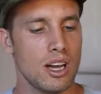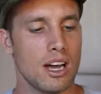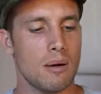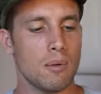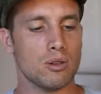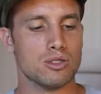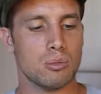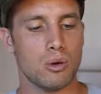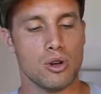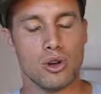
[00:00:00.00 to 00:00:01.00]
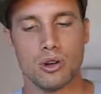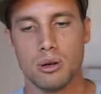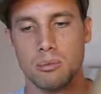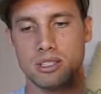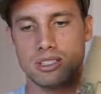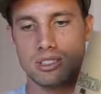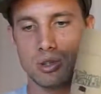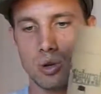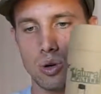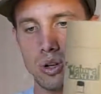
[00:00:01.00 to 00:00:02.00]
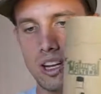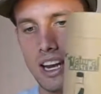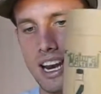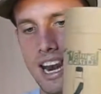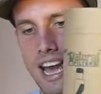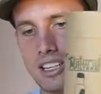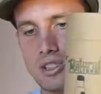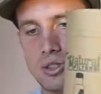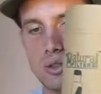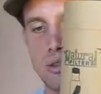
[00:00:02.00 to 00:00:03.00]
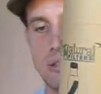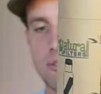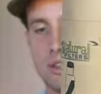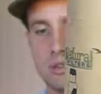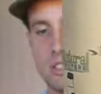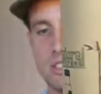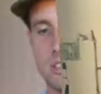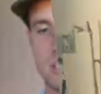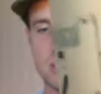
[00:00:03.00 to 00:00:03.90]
entrepreneurial business called Natural Filters. I'm